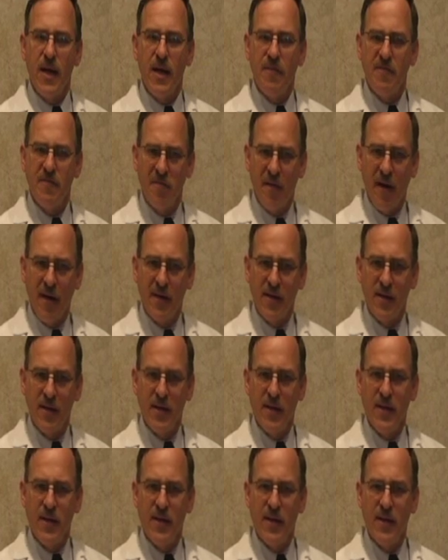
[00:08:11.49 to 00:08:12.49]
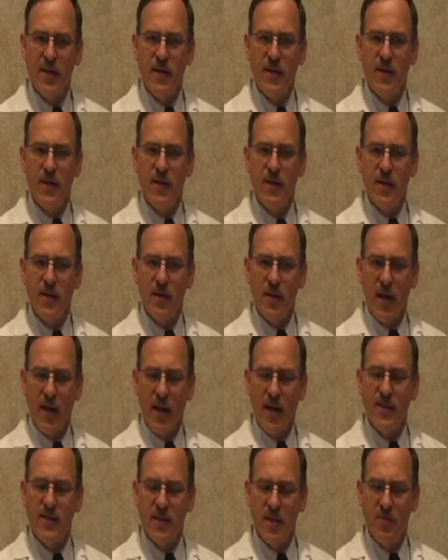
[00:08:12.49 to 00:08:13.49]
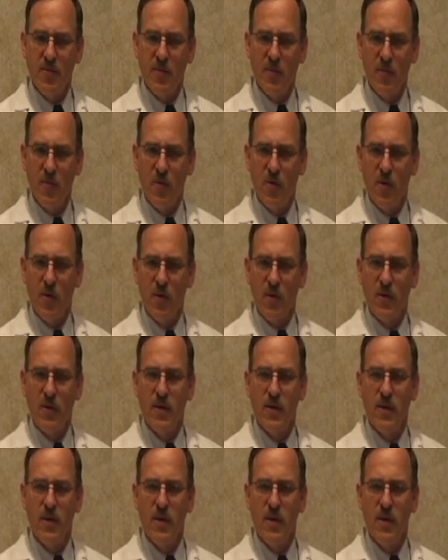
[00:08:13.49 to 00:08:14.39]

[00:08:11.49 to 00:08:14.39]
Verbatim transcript: And finally, like I said before,